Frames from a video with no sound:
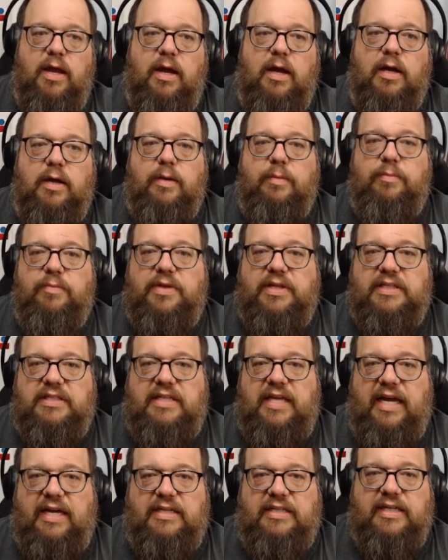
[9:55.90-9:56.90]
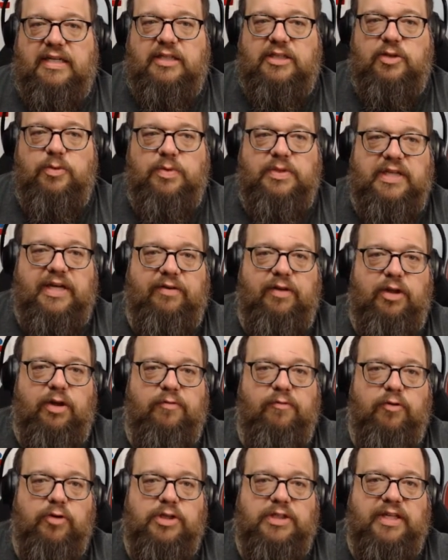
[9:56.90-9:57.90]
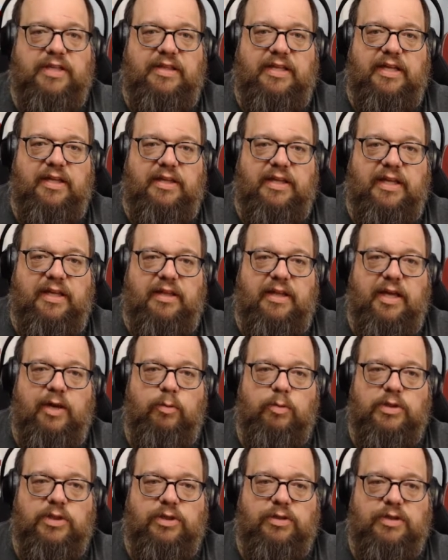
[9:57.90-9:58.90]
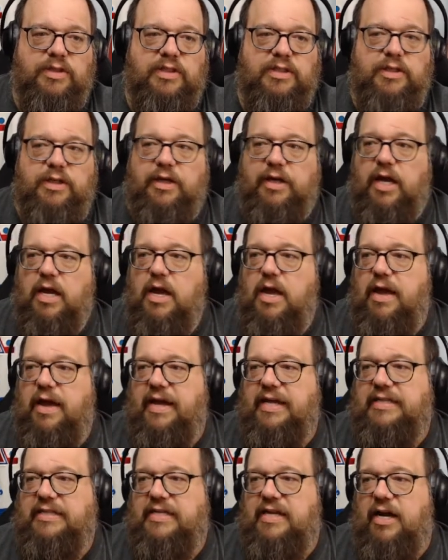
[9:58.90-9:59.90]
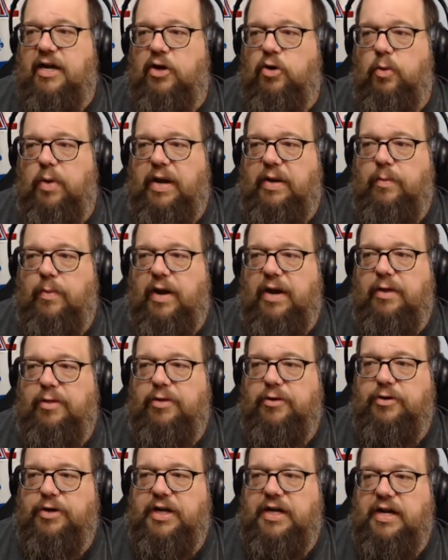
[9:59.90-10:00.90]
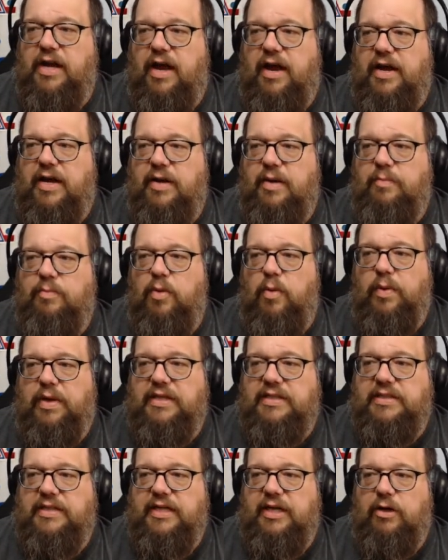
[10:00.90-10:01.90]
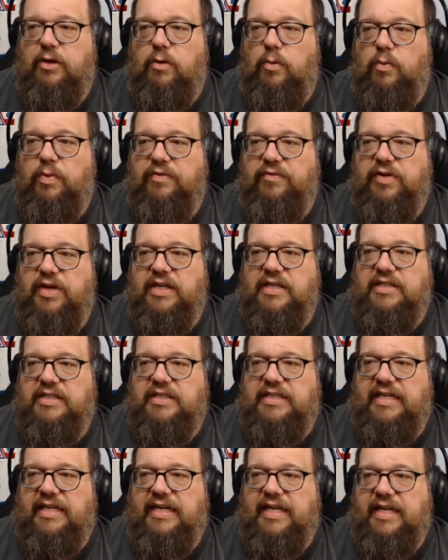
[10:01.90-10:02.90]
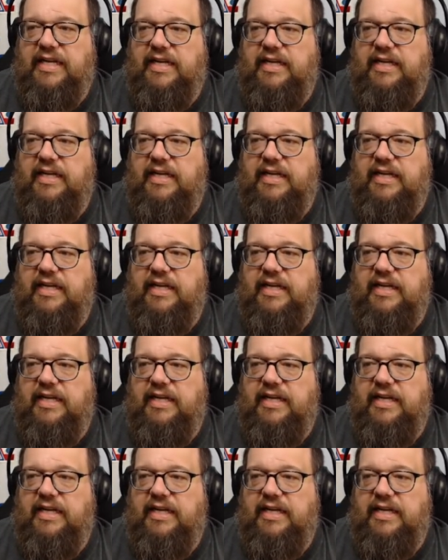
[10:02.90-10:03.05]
this tactic. So we'll take a look first at the Elite League results. Look, it's not great, right? 39 points here. We've conceded